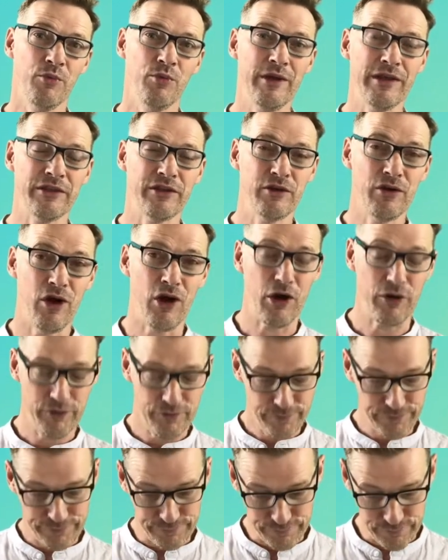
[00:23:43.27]
with
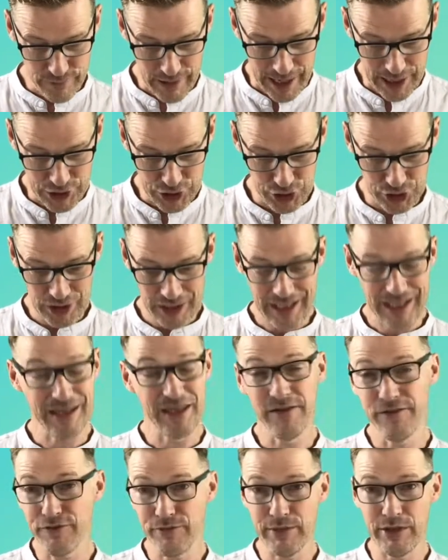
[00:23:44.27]
God fresh
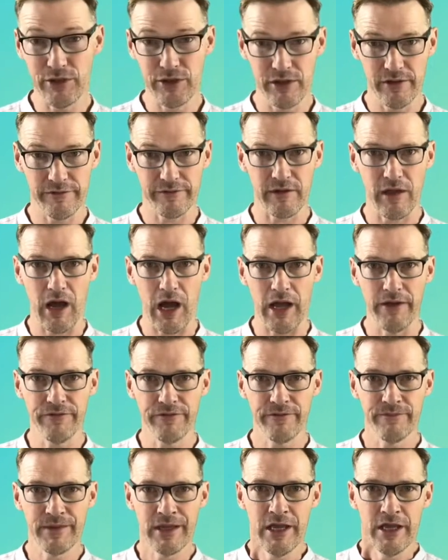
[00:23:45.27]
in the familiar of
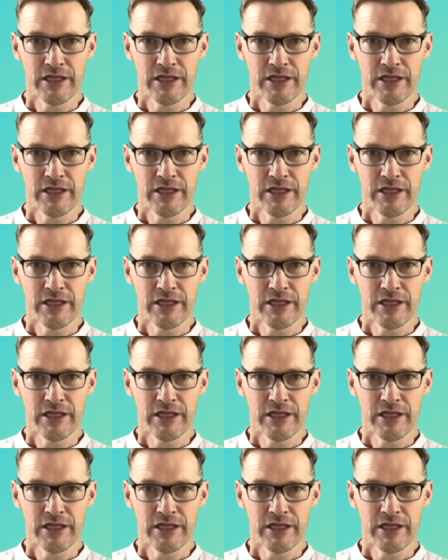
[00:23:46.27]
life.